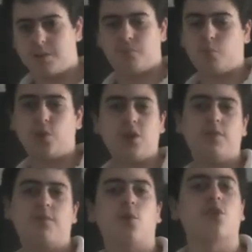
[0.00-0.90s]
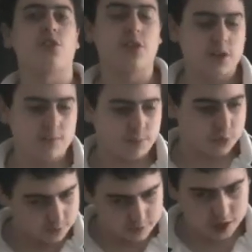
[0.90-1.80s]
What are your thoughts on it?
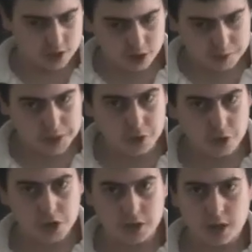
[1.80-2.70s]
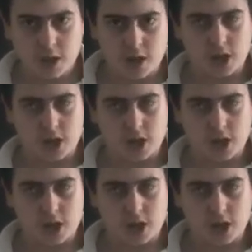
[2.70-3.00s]
Do you think it's going to be good?